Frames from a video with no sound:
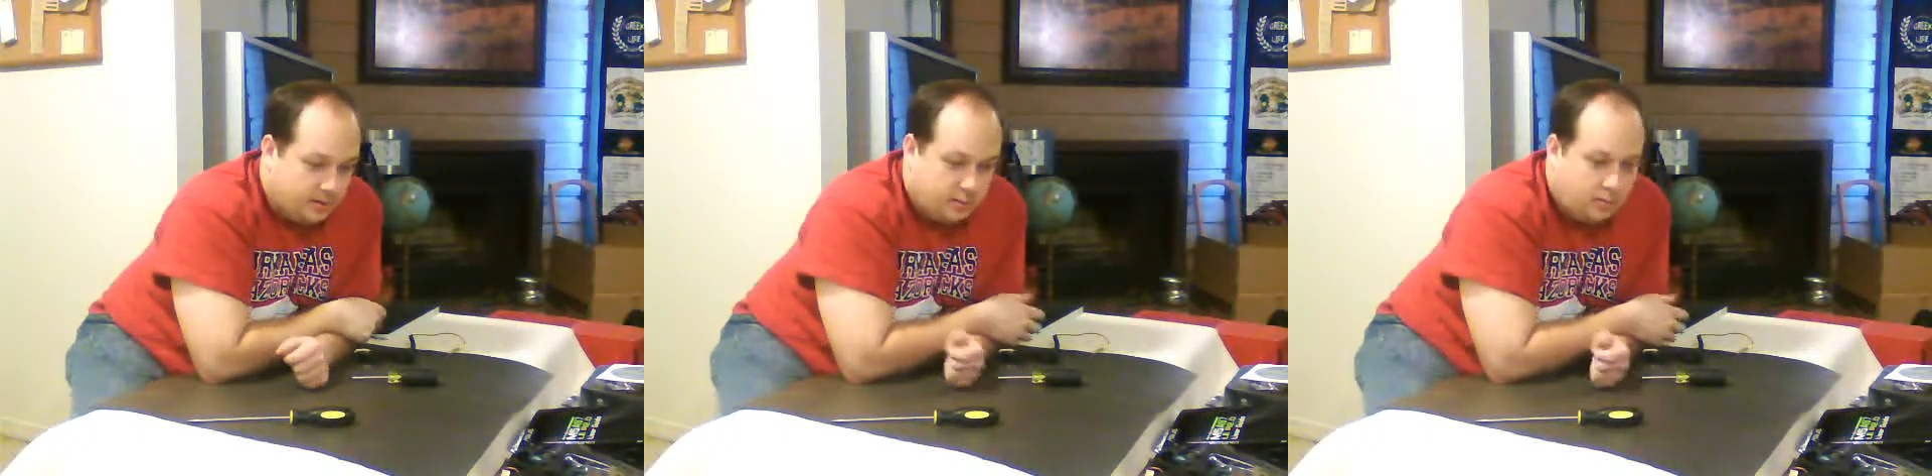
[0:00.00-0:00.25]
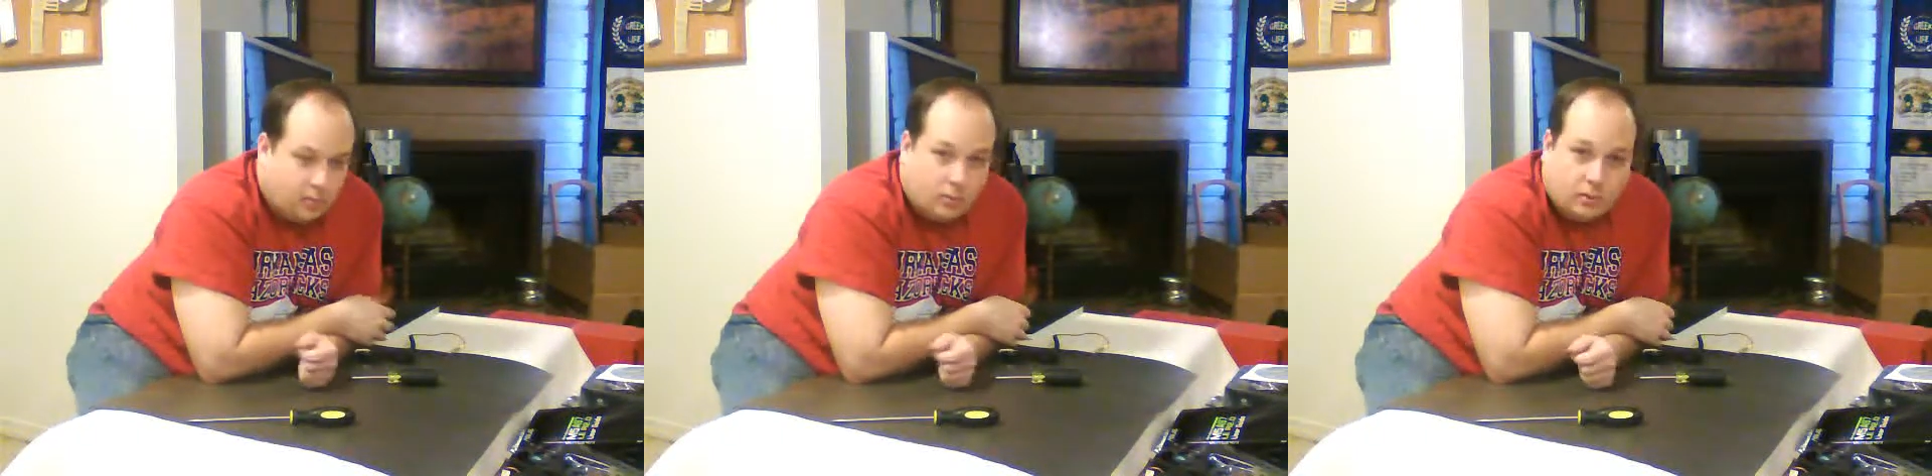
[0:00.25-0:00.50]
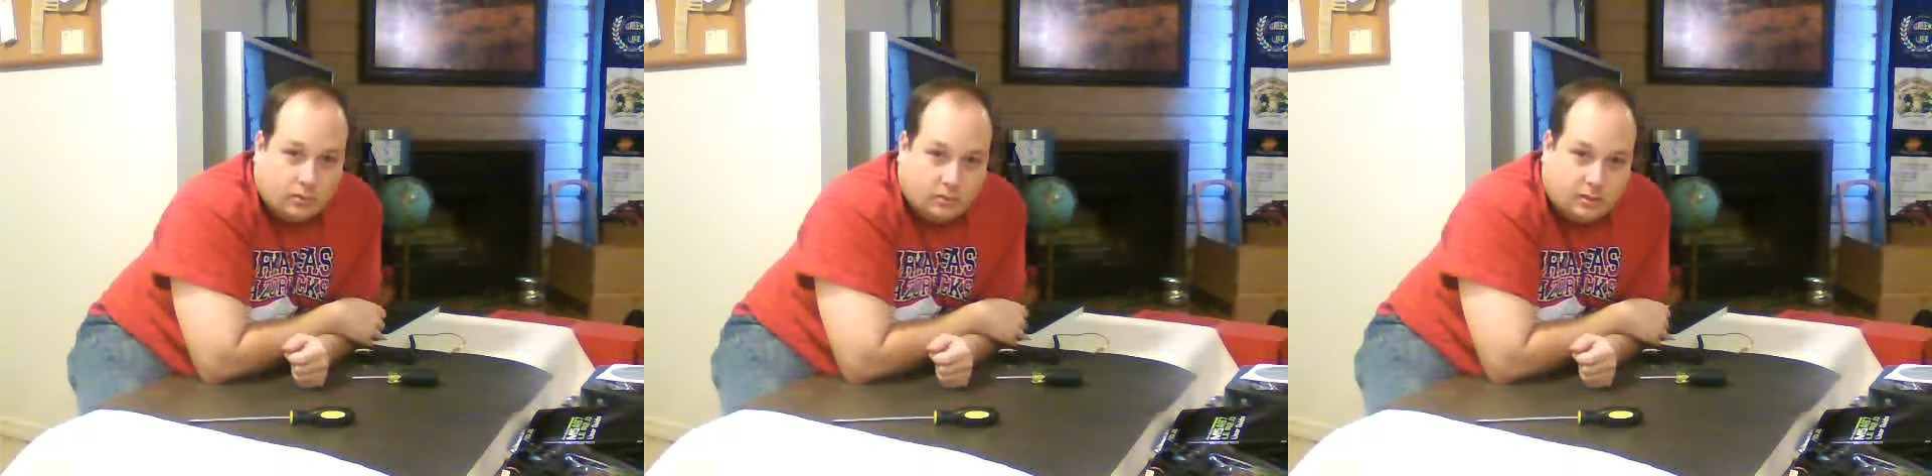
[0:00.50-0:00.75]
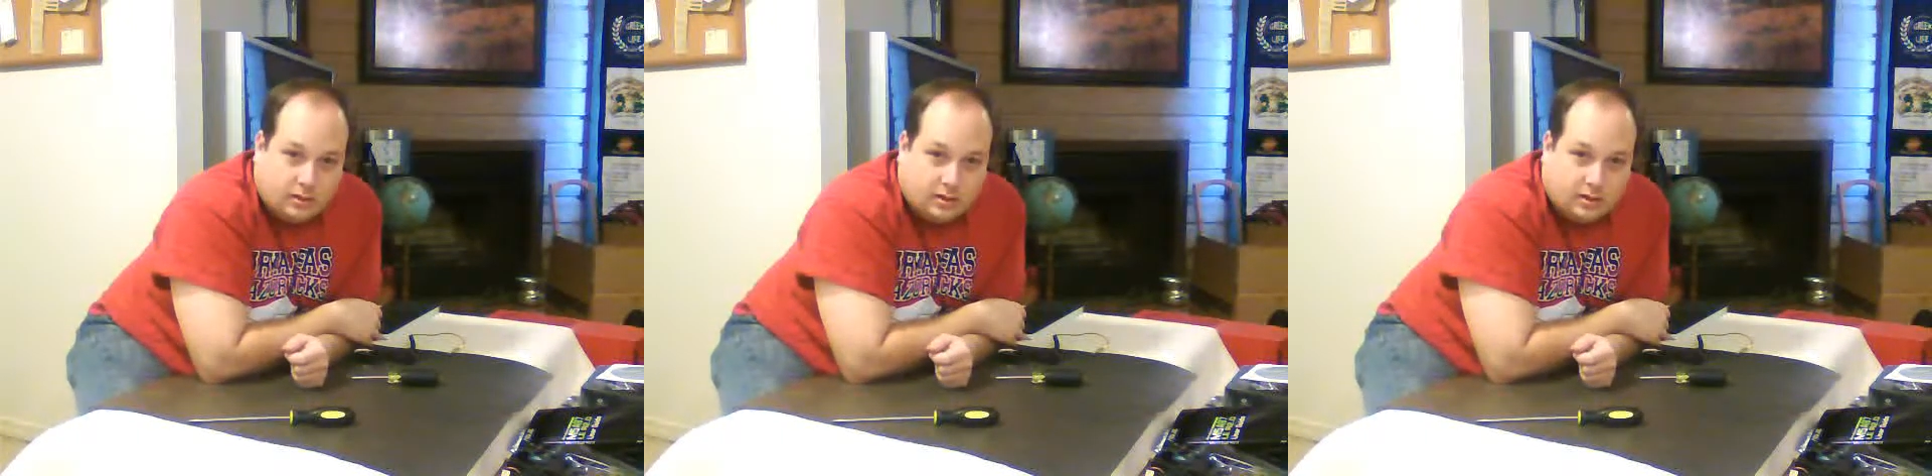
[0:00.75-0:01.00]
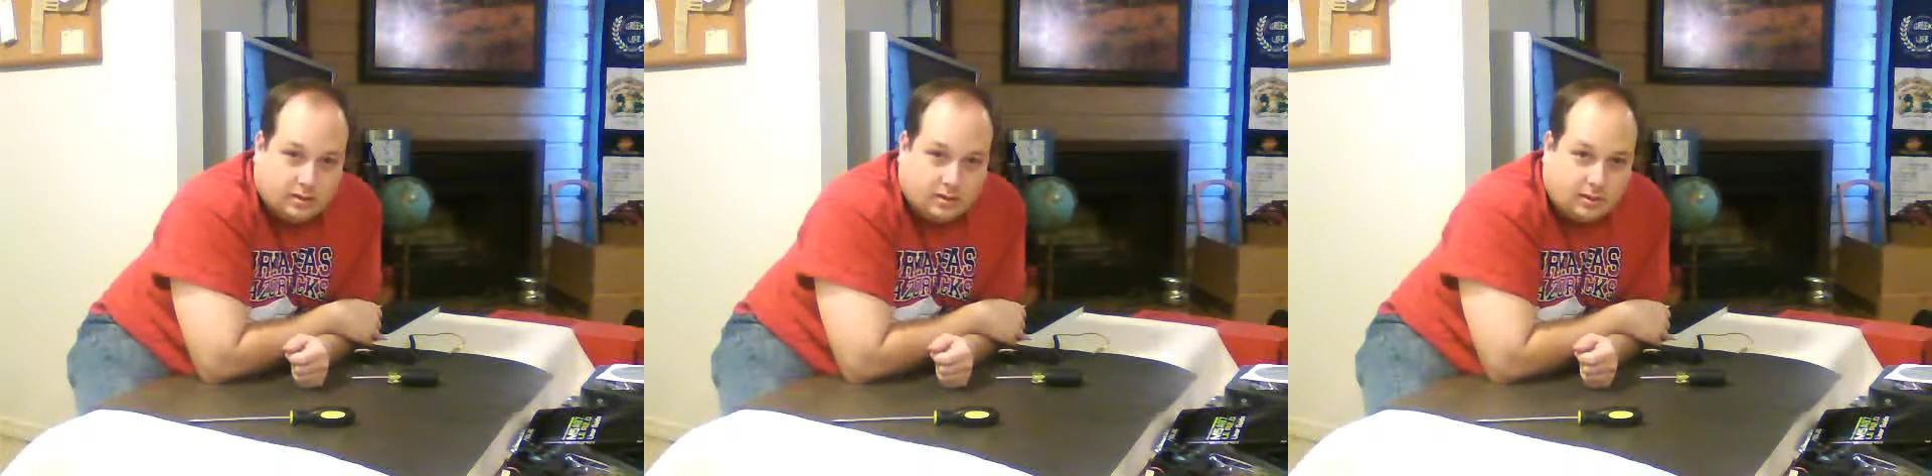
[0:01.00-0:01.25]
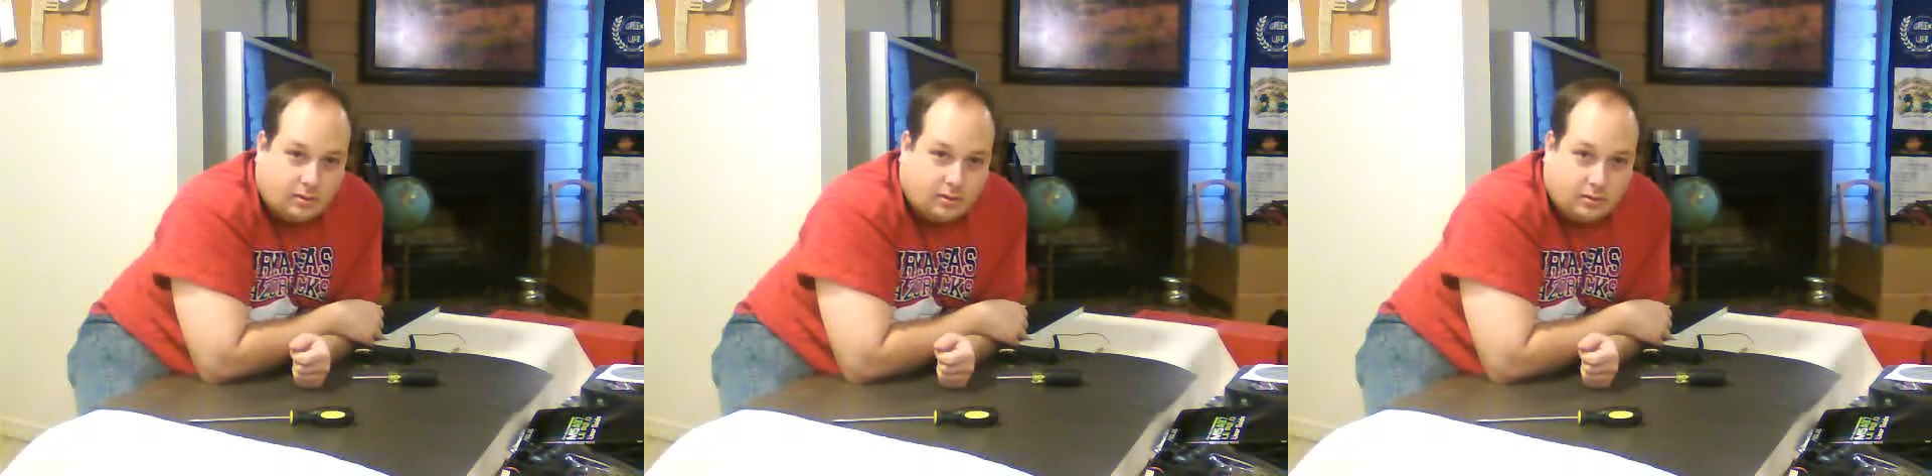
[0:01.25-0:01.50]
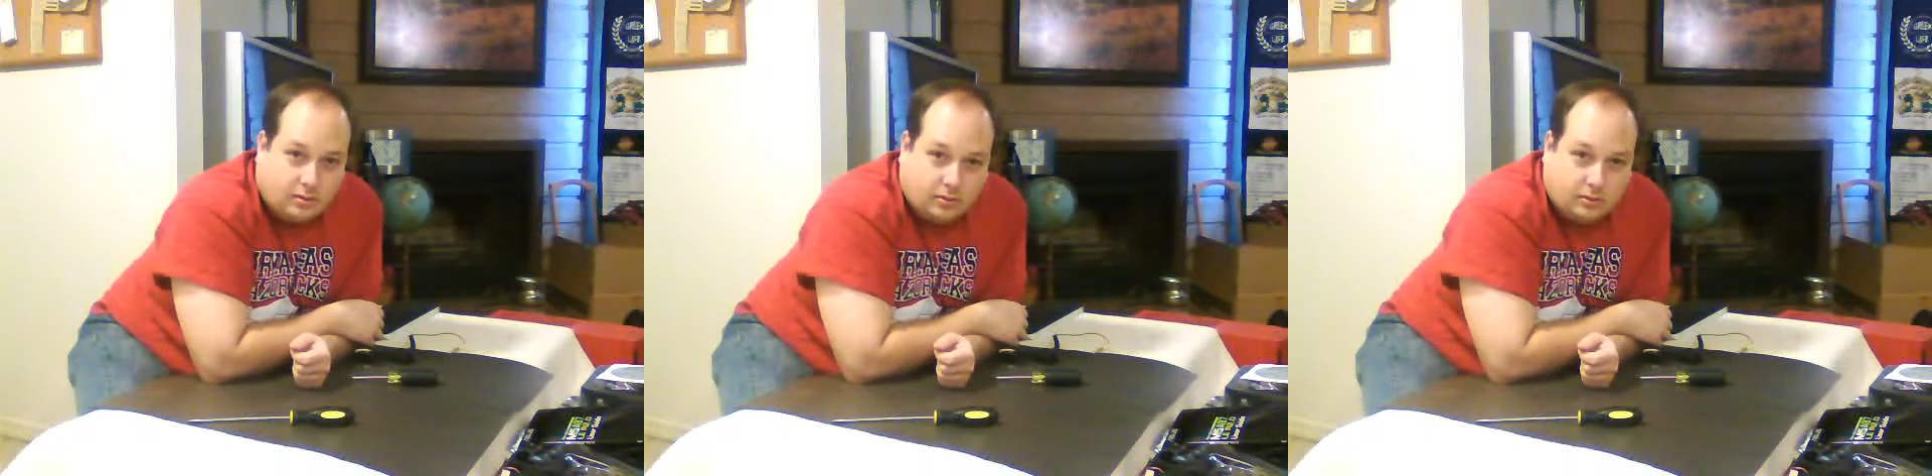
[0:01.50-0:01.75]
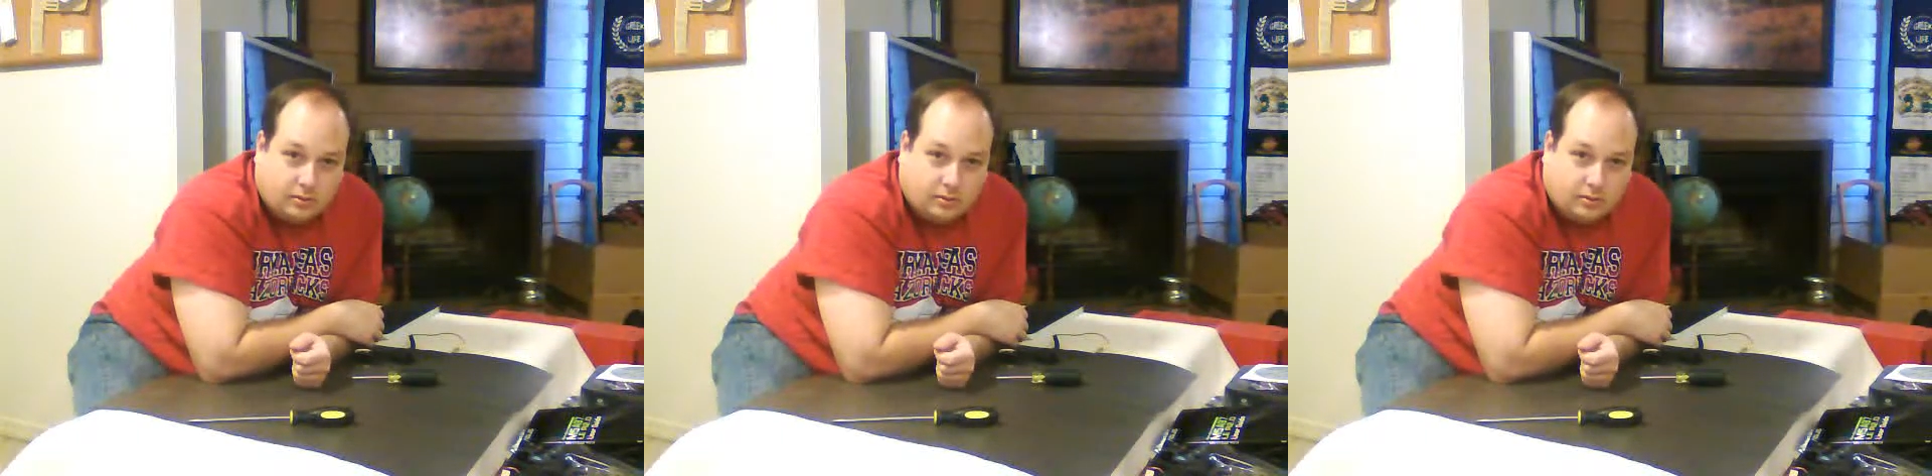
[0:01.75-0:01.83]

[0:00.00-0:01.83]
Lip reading: some point when it gets a little older.